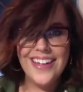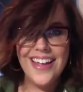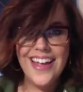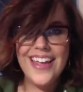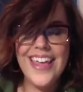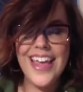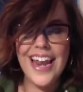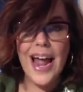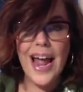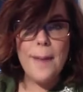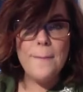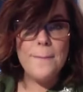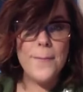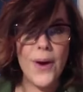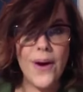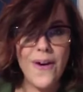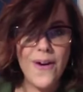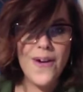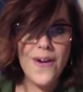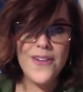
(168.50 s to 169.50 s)
Can I
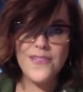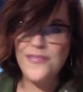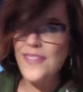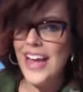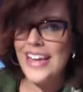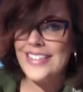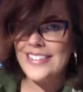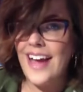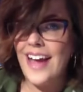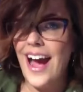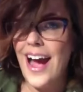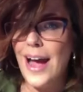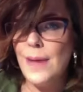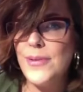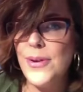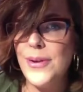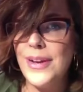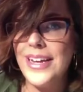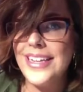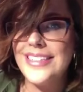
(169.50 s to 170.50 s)
borrow your face? I'm
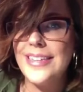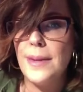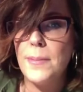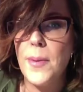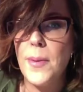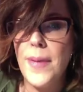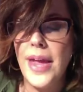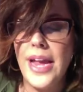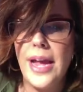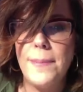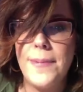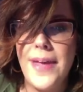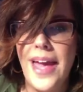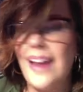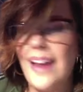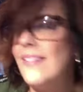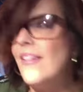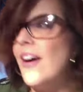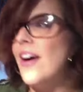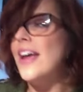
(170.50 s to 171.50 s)
doing a summer makeup
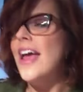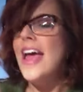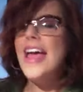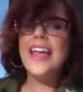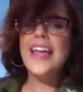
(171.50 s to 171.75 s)
catalog.